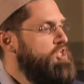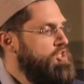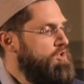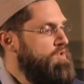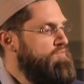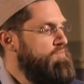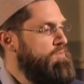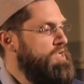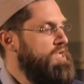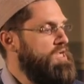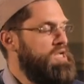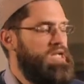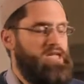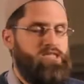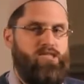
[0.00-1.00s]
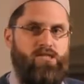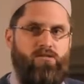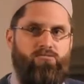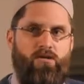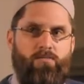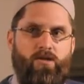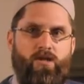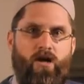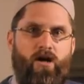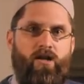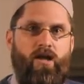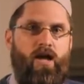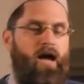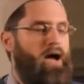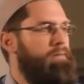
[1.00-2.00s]
even making a list in Ramadan
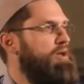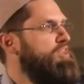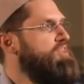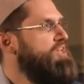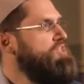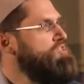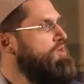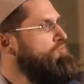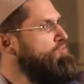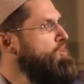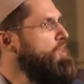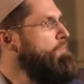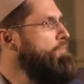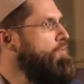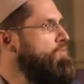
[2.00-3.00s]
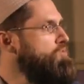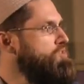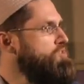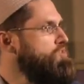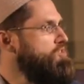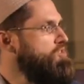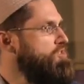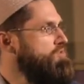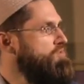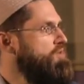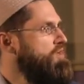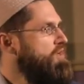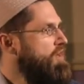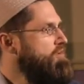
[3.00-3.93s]
about things that are really important to you,